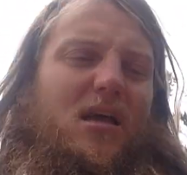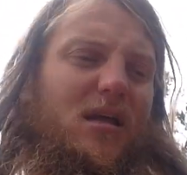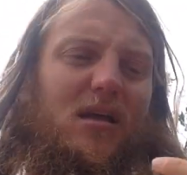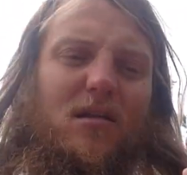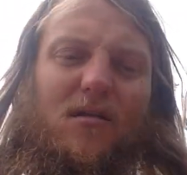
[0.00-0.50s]

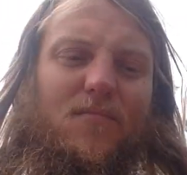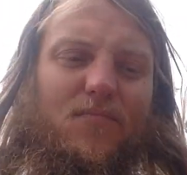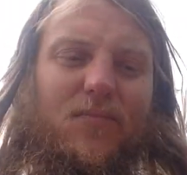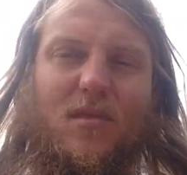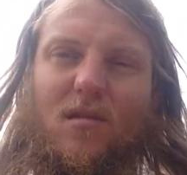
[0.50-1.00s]
and
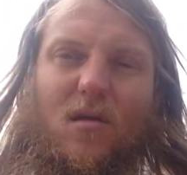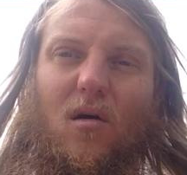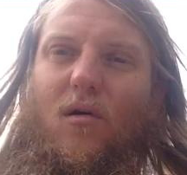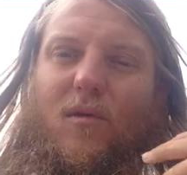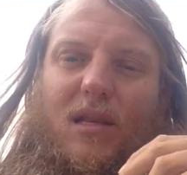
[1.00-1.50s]

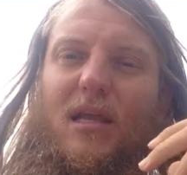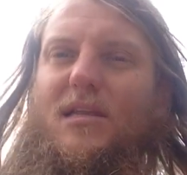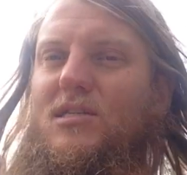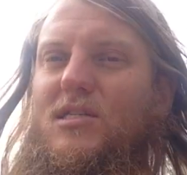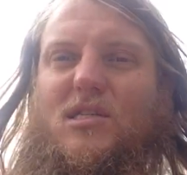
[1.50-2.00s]
all we
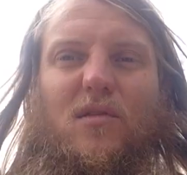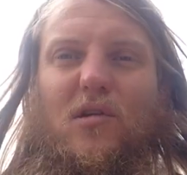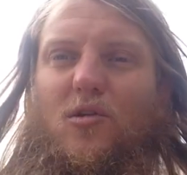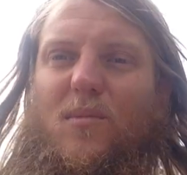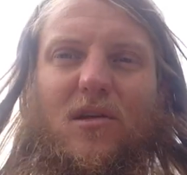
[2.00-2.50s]
need is just a
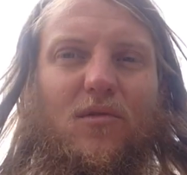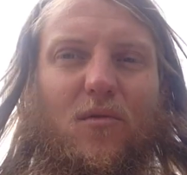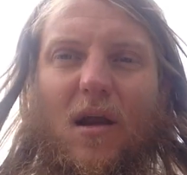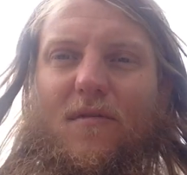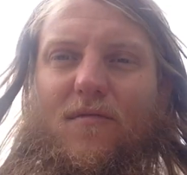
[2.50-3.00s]
little bit of
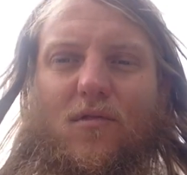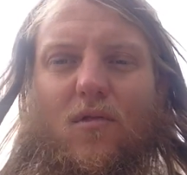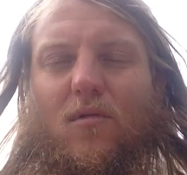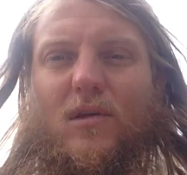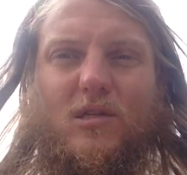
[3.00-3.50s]
the right
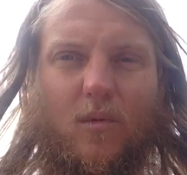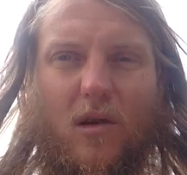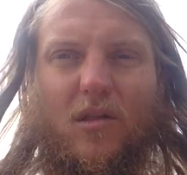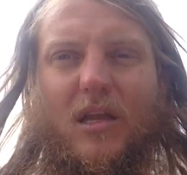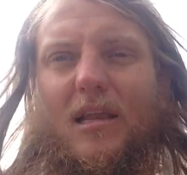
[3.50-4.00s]
fuel. Once
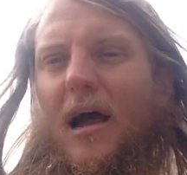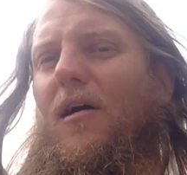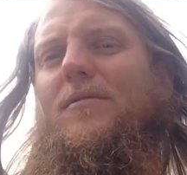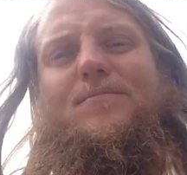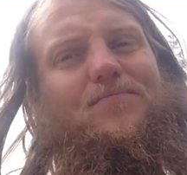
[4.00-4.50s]
we're cleaned
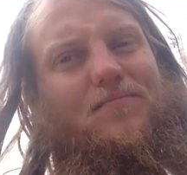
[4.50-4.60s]
out,